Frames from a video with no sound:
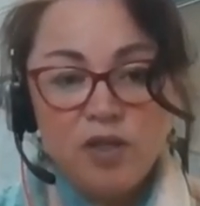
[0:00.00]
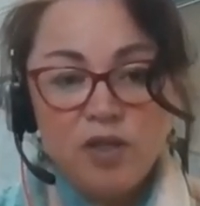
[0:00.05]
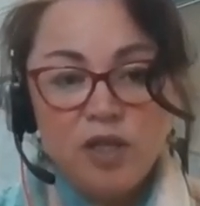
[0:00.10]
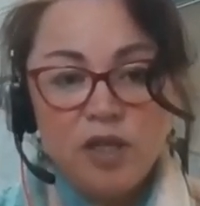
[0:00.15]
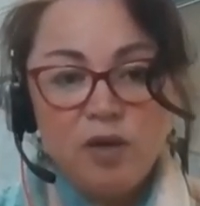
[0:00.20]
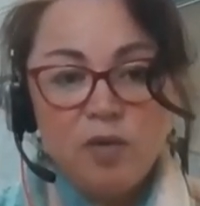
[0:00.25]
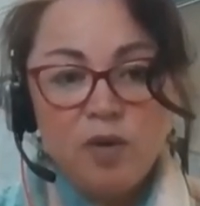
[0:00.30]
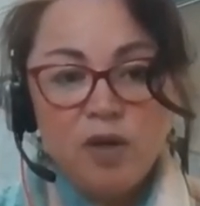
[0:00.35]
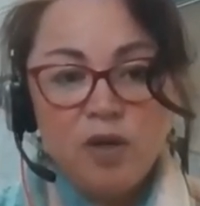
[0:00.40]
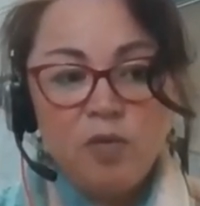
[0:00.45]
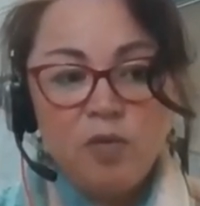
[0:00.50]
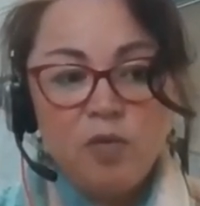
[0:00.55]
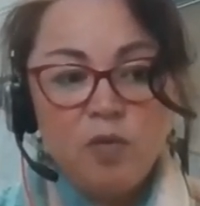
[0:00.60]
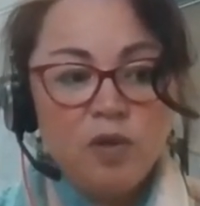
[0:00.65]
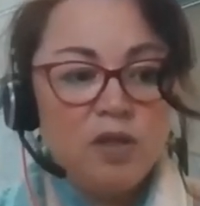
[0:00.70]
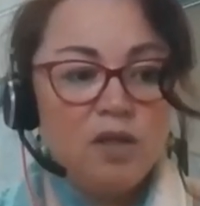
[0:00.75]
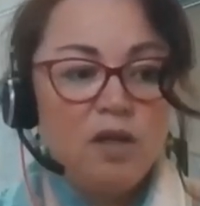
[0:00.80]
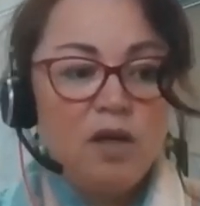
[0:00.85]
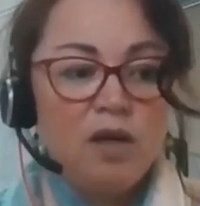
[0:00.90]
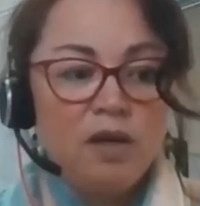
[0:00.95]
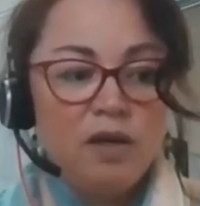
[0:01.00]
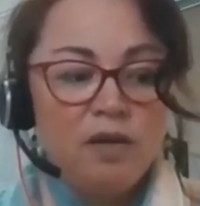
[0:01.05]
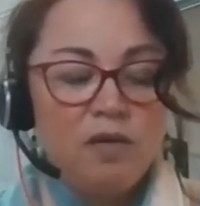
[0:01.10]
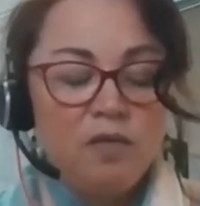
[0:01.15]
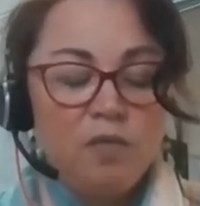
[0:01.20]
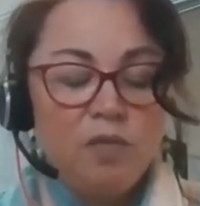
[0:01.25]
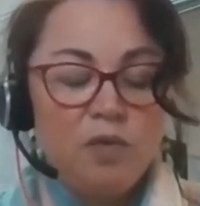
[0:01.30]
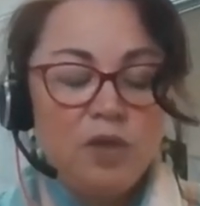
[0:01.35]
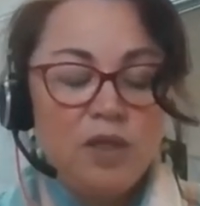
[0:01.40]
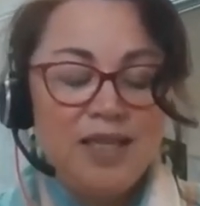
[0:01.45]
So I
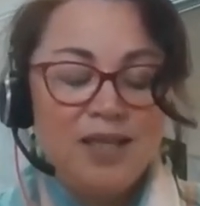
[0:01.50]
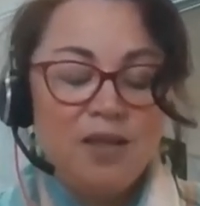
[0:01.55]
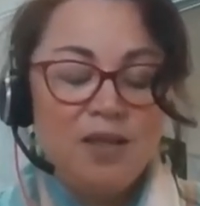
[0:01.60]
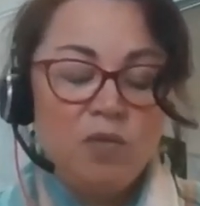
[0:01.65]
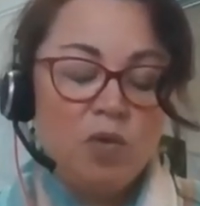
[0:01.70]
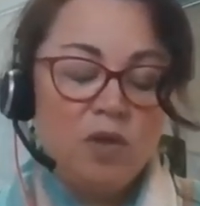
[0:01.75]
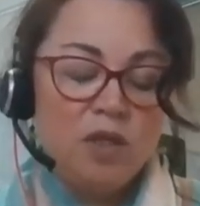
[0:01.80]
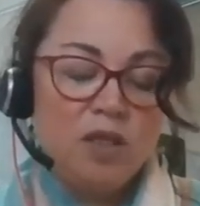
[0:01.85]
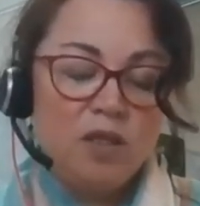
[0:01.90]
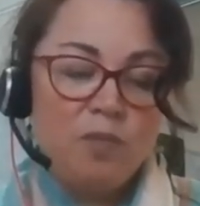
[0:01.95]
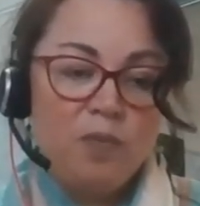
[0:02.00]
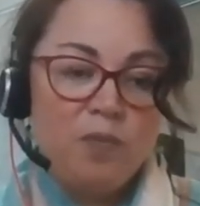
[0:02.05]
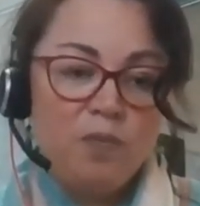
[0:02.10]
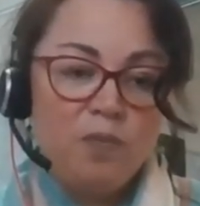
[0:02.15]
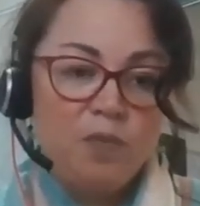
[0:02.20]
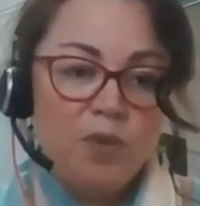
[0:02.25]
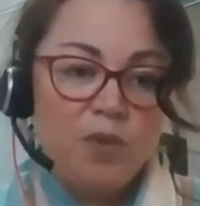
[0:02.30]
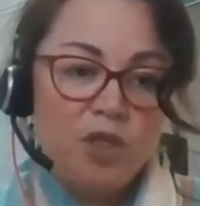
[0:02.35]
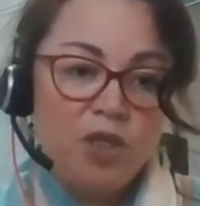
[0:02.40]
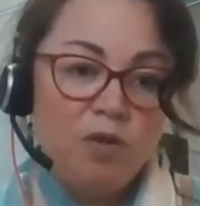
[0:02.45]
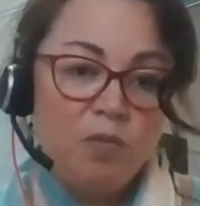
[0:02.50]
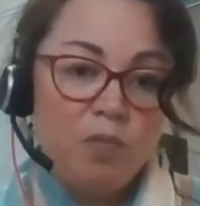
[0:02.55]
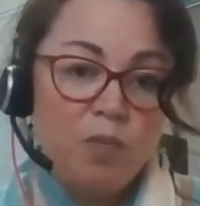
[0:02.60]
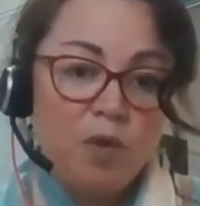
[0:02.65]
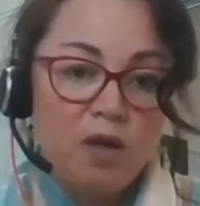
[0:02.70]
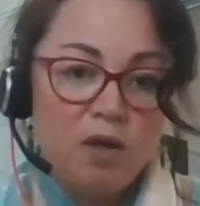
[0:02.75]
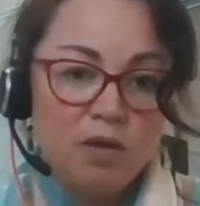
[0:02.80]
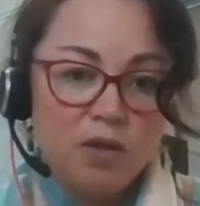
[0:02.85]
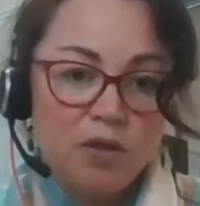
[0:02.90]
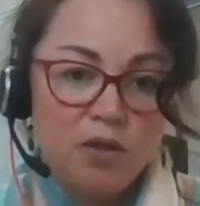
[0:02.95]
didn't want to
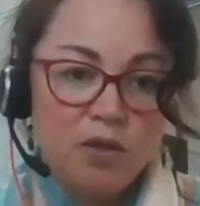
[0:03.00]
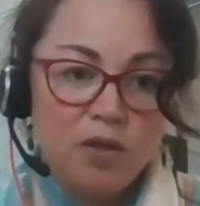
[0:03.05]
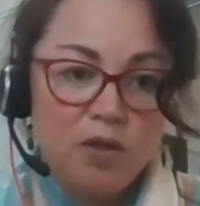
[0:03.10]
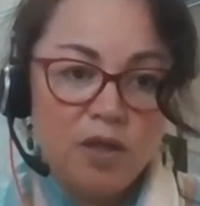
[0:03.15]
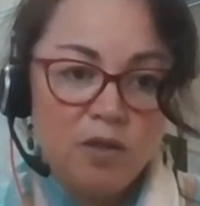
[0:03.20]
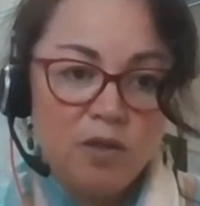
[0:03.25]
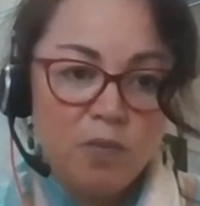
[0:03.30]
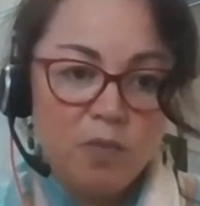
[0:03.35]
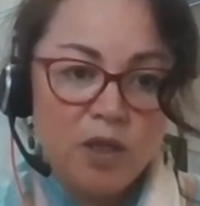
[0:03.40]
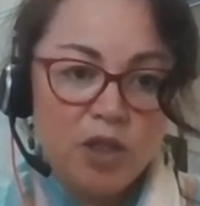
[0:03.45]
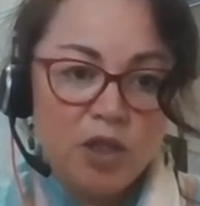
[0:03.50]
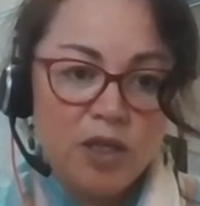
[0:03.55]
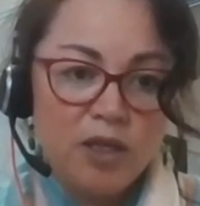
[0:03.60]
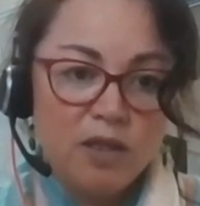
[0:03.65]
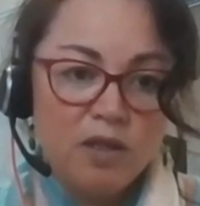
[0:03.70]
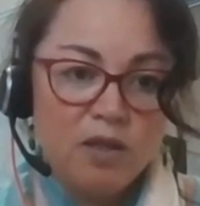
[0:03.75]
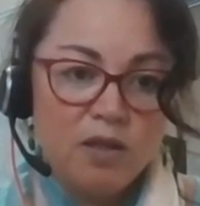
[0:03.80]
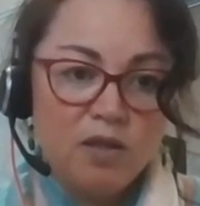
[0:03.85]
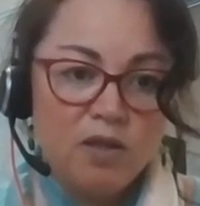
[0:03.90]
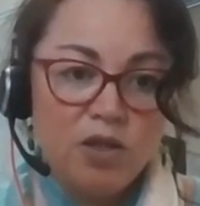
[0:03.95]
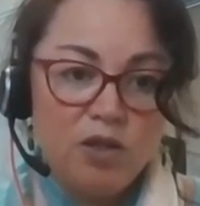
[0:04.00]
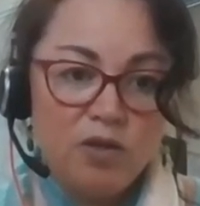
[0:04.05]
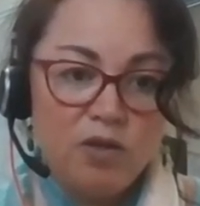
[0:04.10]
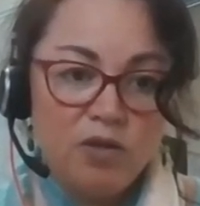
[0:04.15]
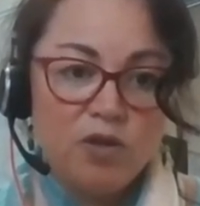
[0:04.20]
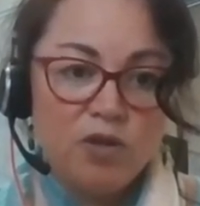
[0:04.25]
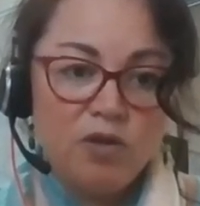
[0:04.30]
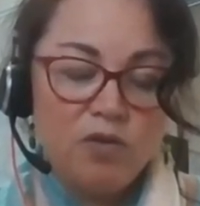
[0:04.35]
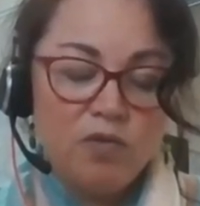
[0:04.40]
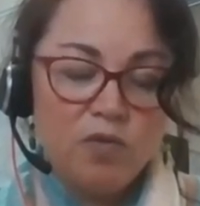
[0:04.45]
pass those budgets to
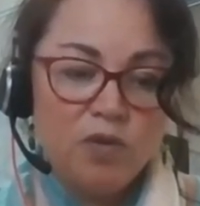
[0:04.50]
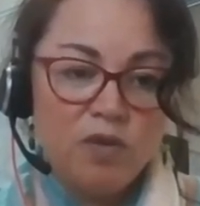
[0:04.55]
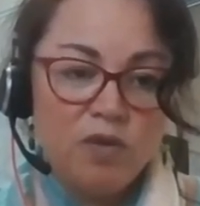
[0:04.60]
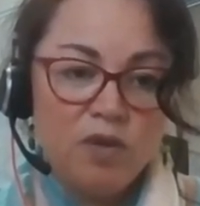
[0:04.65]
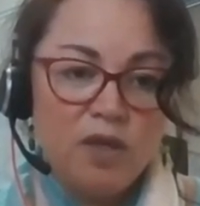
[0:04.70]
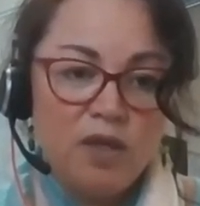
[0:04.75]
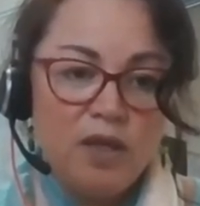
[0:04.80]
schools.